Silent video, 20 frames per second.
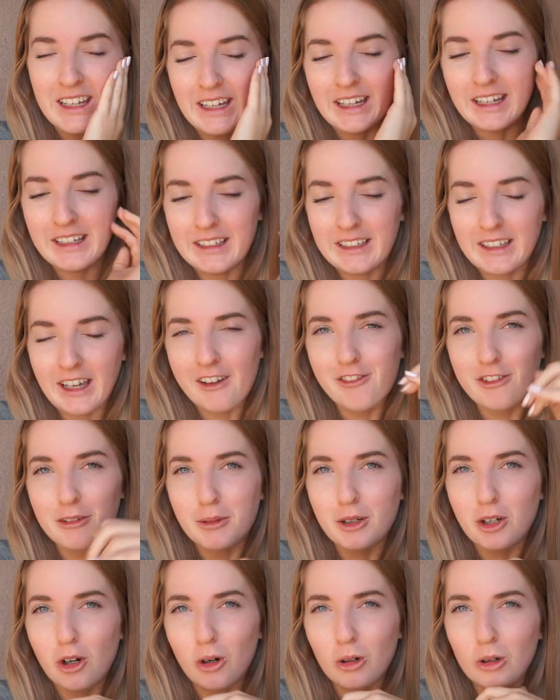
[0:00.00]
Andy gave
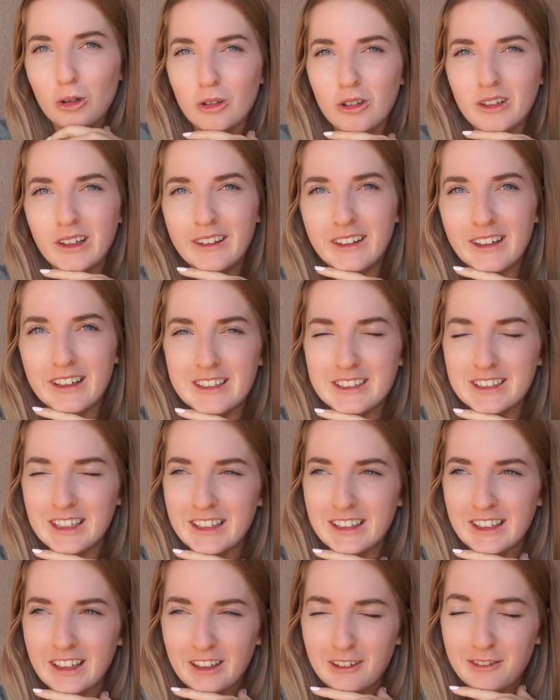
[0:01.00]
them a call and they
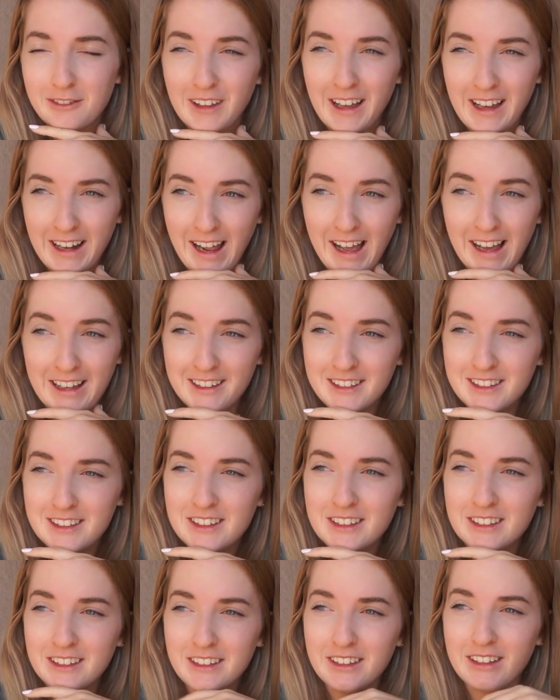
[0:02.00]
said that the flight
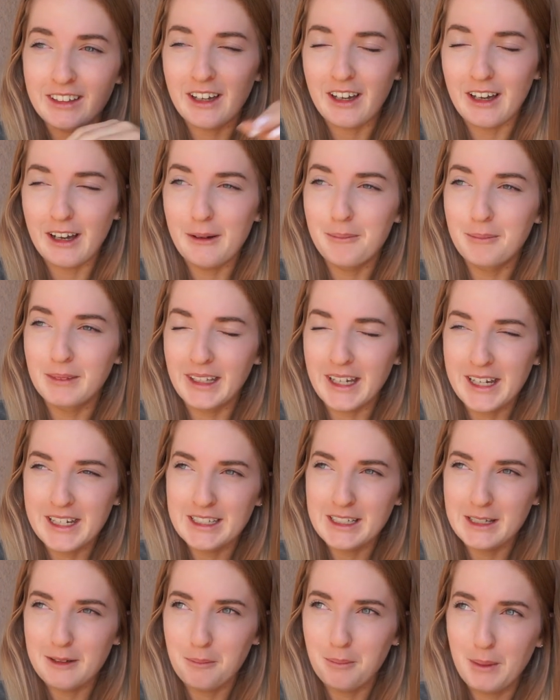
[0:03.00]
has
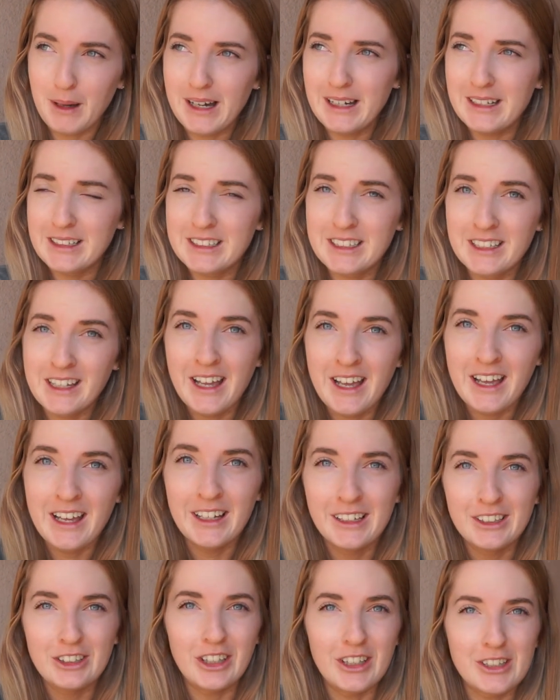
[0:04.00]
landed, but
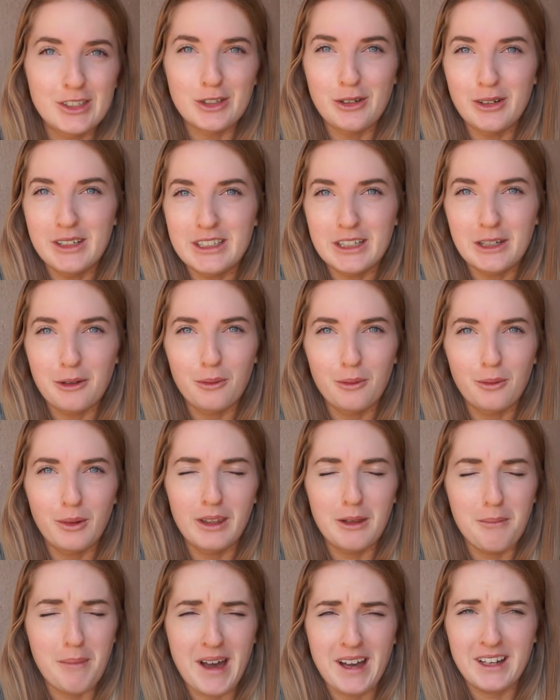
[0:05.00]
she has no idea
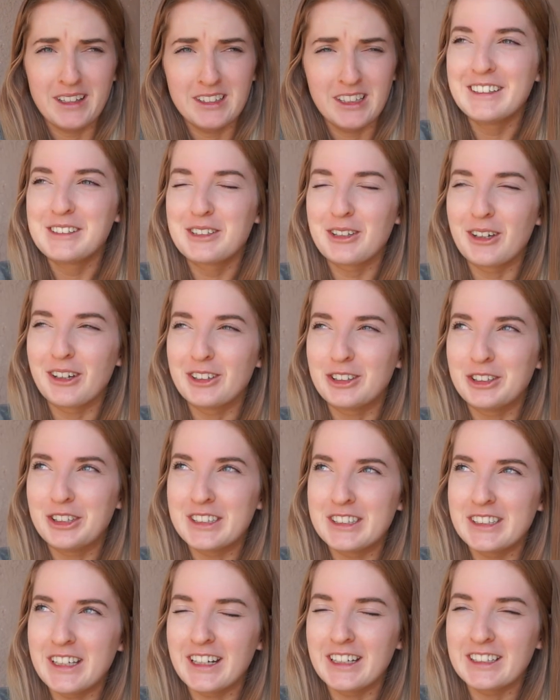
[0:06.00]
where the bags are. So
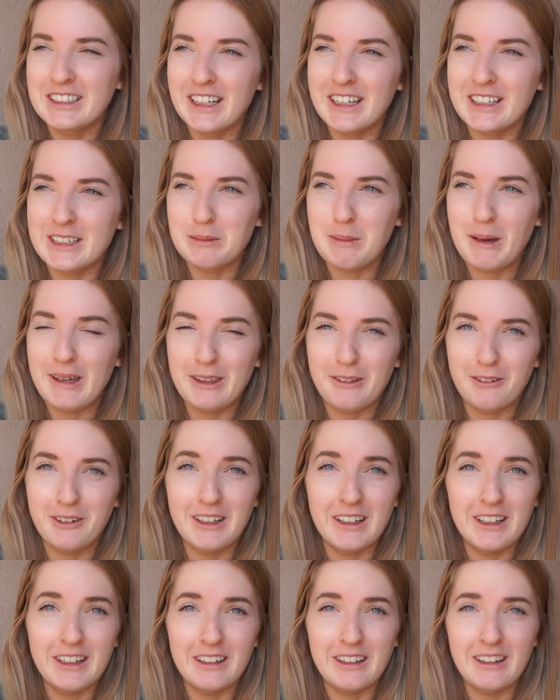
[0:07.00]
she said it takes about
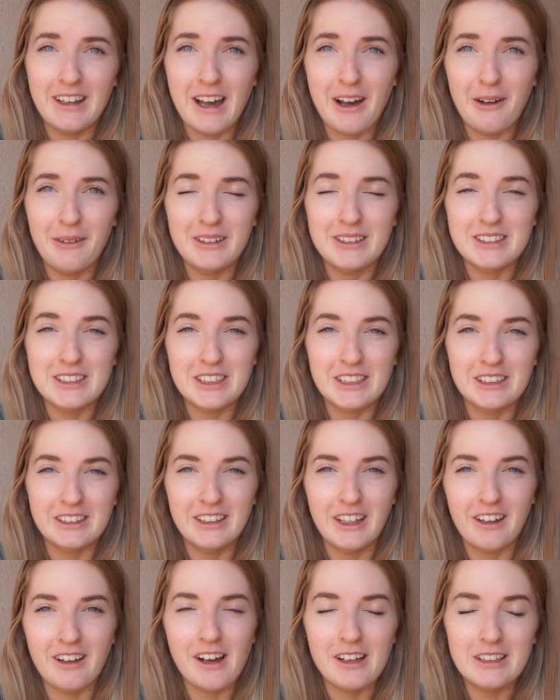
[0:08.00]
3 hours to
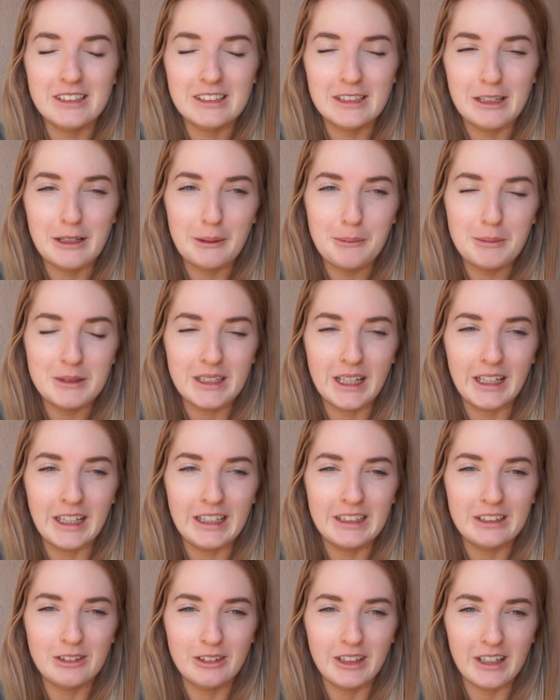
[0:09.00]
clear customs
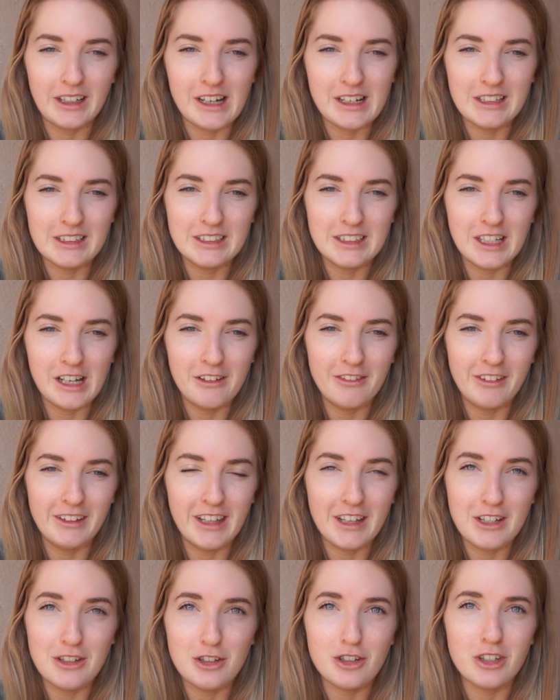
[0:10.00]
and all that kind of stuff, and
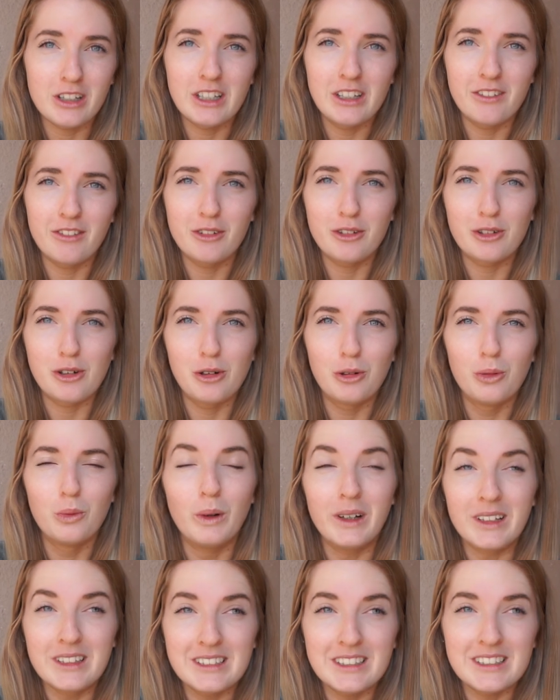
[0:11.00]
they usually give you a call
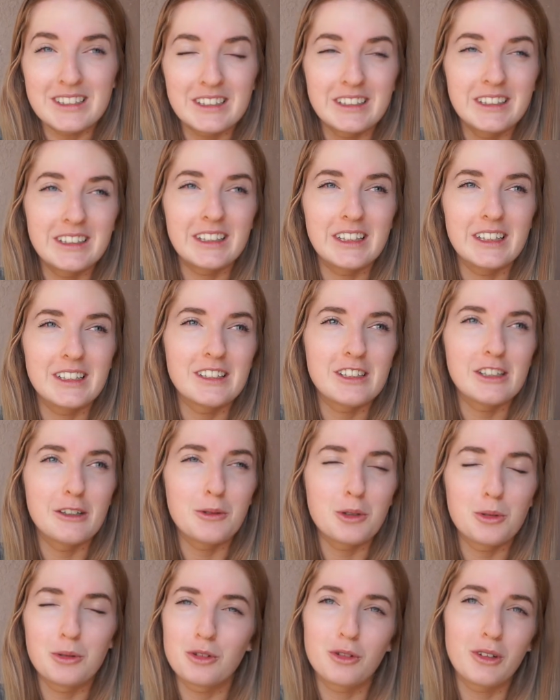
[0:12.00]
once it's cleared
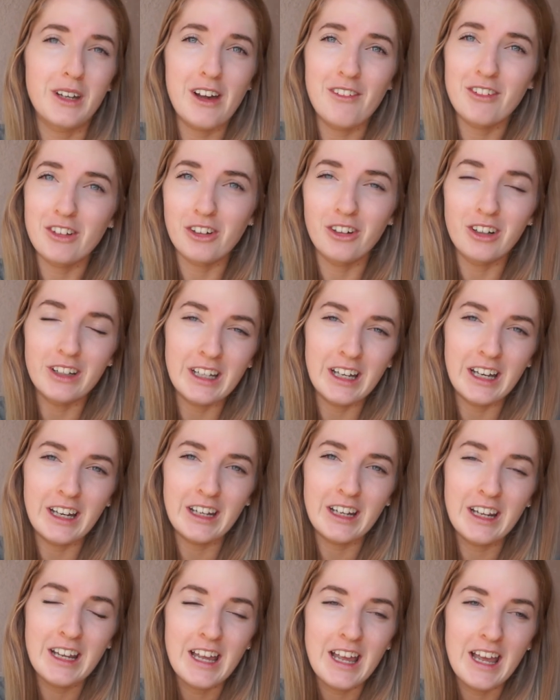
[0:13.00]
customs, which we haven't got yet.